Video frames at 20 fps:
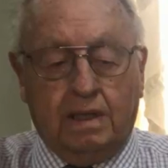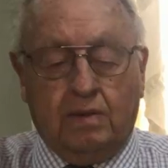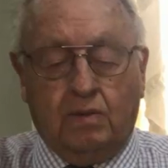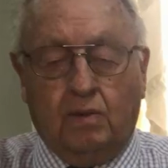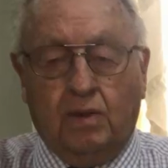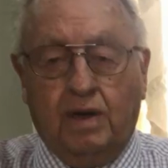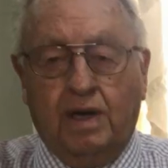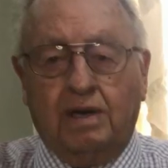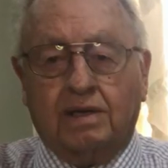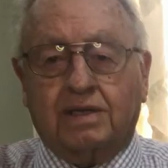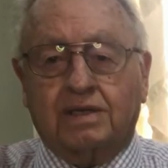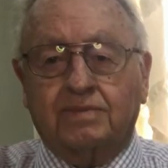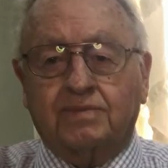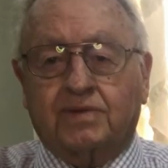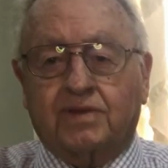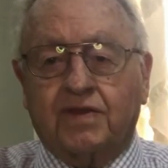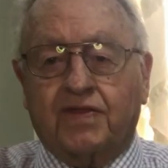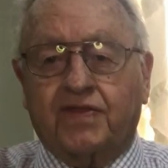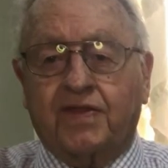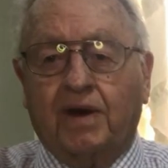Welcome
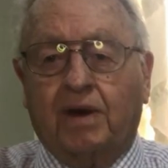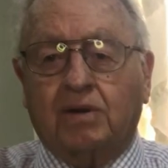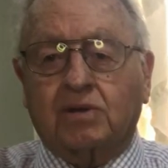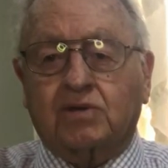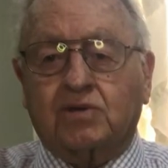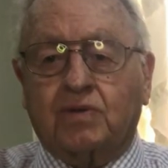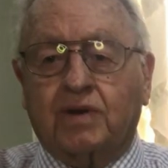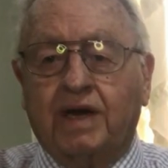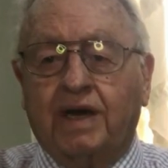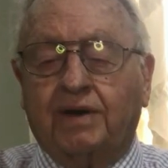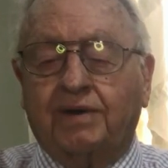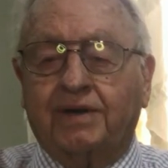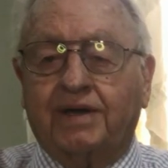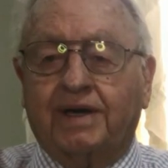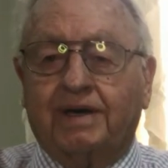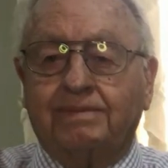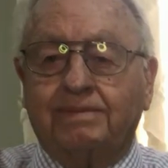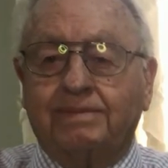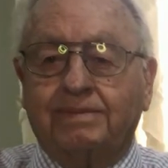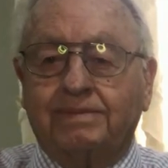to Thoughts
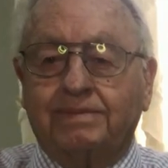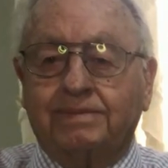Roundup.